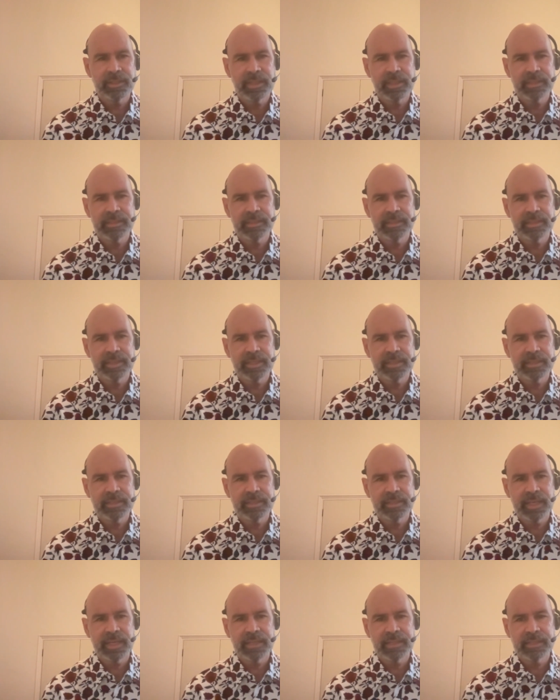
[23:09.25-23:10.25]

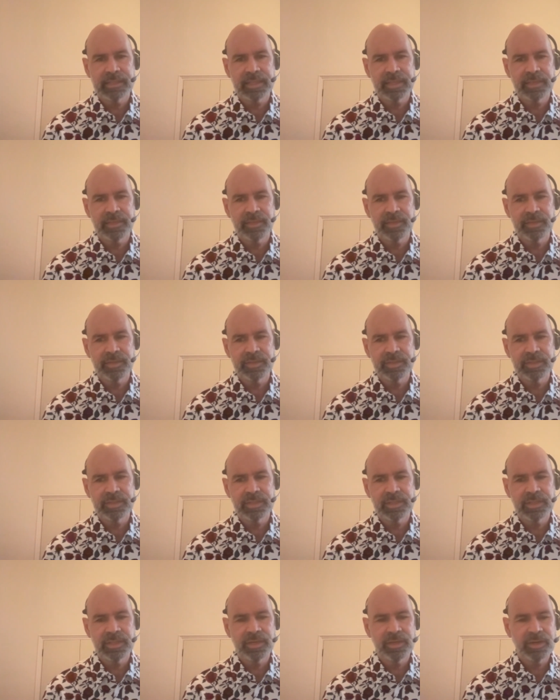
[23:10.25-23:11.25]
That's Isaac, and
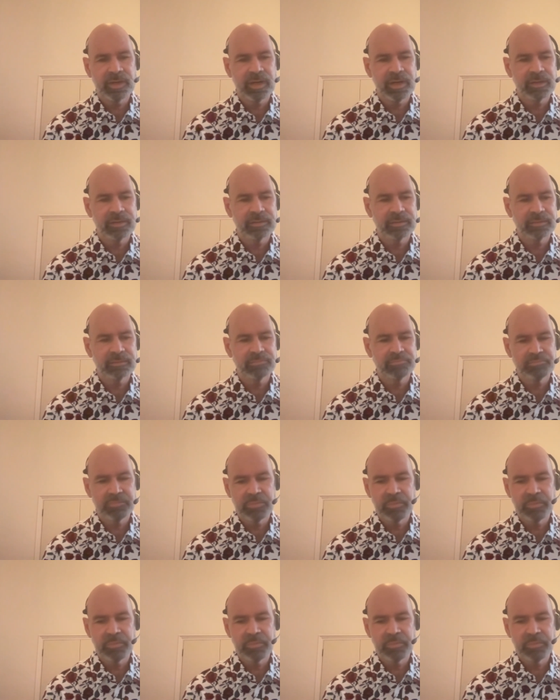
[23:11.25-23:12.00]
there are